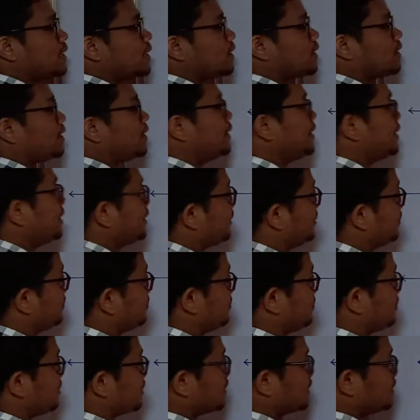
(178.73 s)
continue,
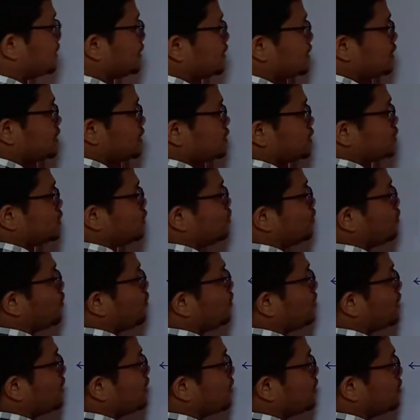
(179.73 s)
okay. So over
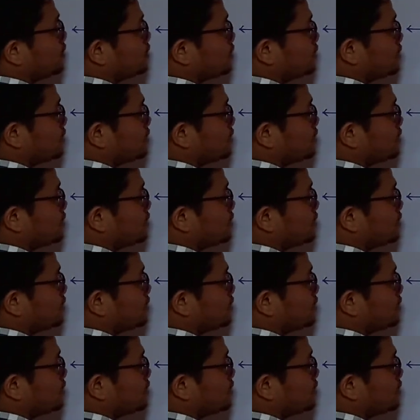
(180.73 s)
here also